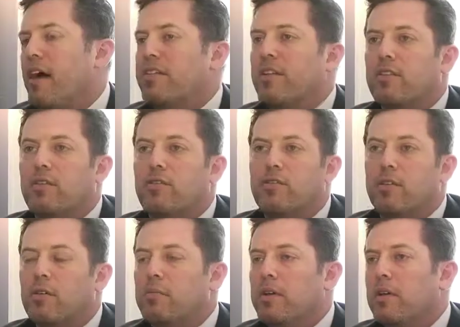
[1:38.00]
I think
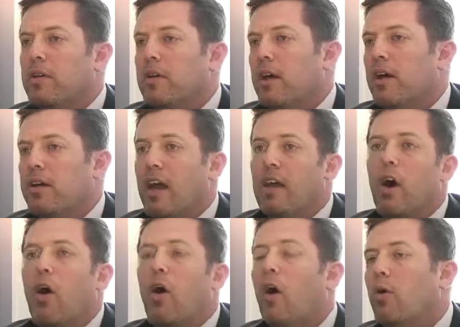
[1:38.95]
there's going to be,
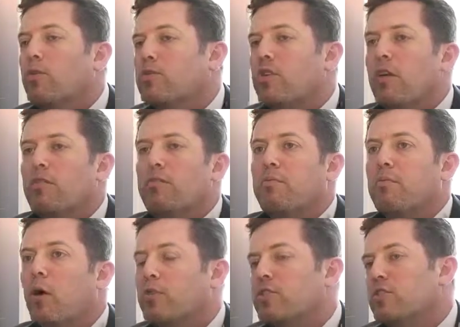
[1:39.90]
again, a host of
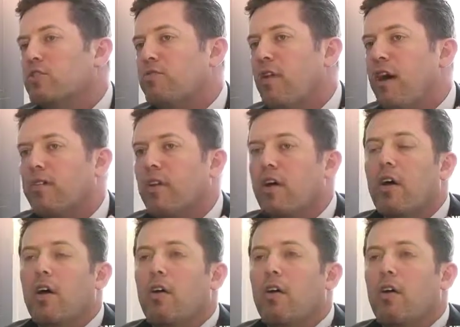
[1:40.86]
motions filed